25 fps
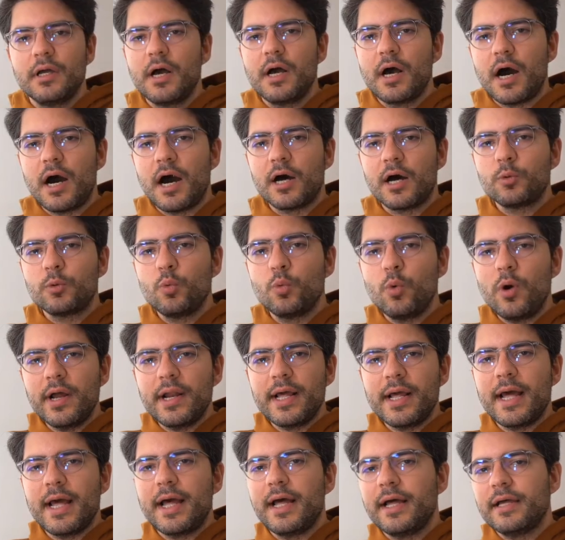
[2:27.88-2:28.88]
On one
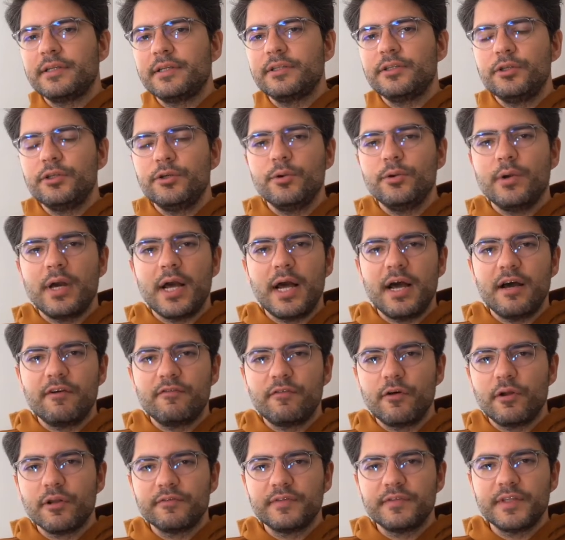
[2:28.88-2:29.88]
hand, you have
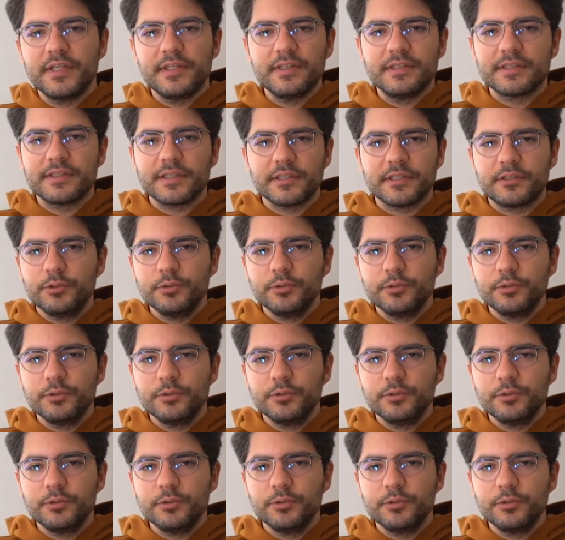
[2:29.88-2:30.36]
all of these like